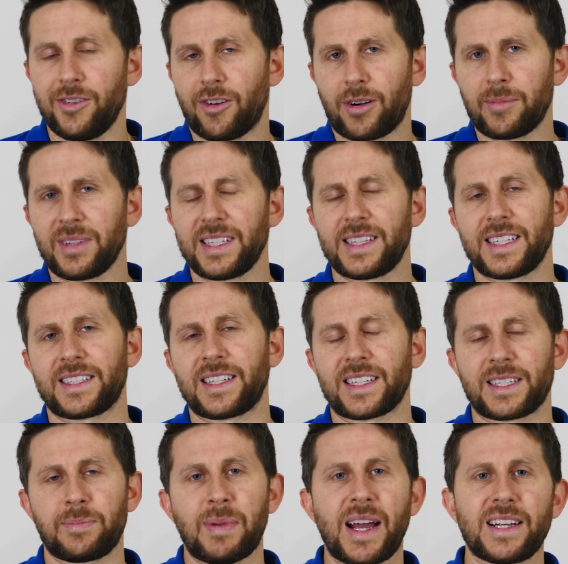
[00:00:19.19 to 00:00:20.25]
Normally this
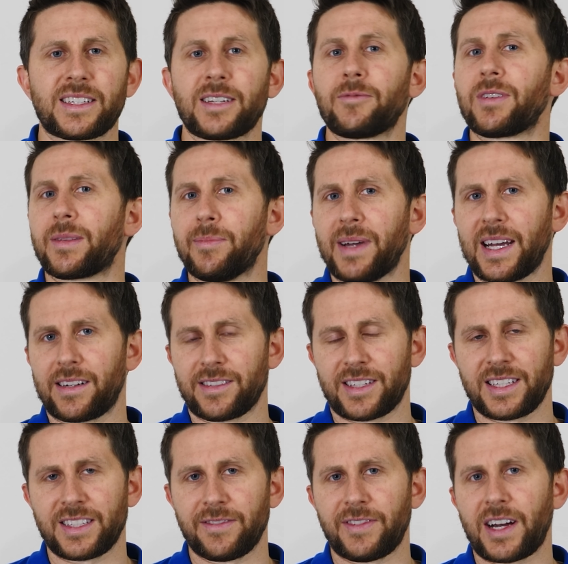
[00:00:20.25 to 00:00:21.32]
expansion with metals
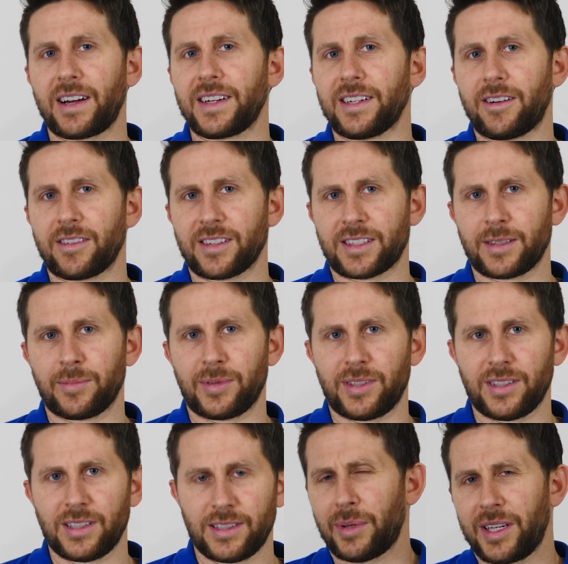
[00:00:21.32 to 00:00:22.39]
isn't very
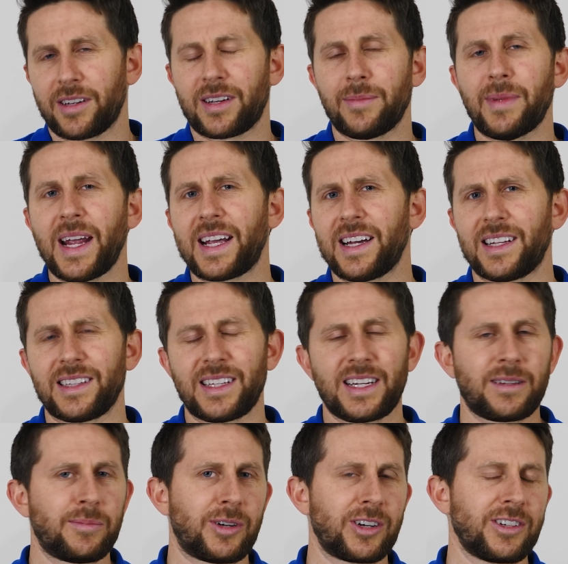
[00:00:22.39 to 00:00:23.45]
noticeable, but you can make it a
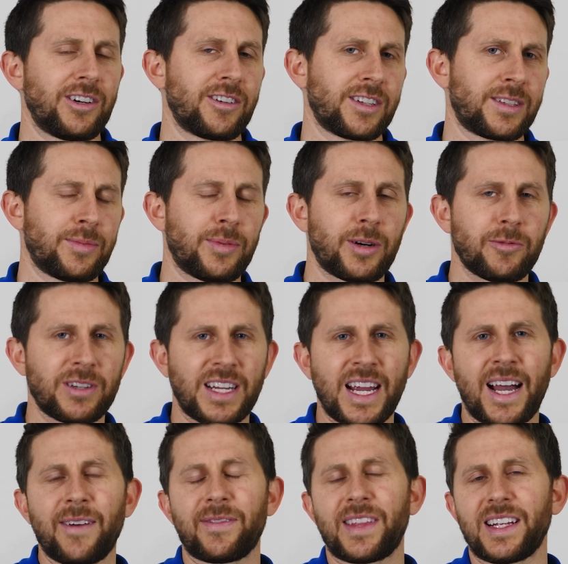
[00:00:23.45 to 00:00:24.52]
little more noticeable when you
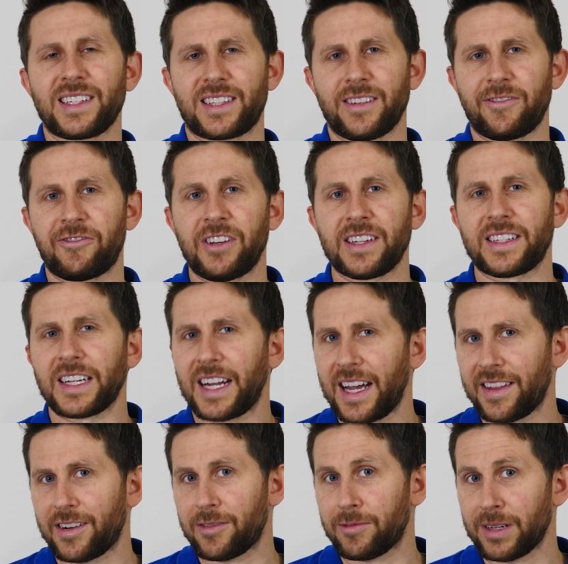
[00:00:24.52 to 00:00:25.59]
have things that fit
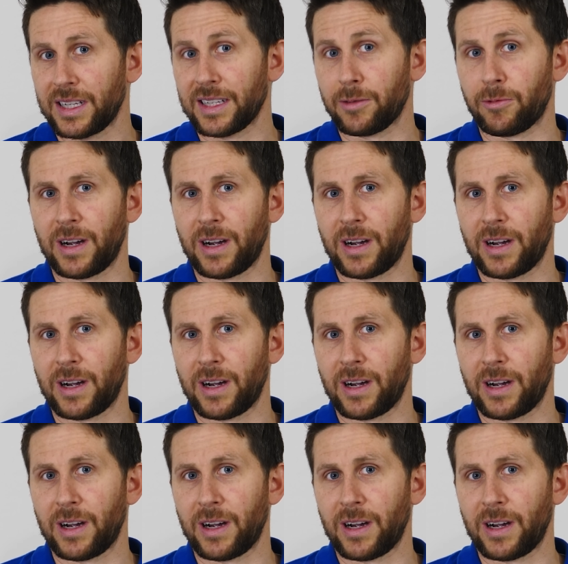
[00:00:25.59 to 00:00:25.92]
together really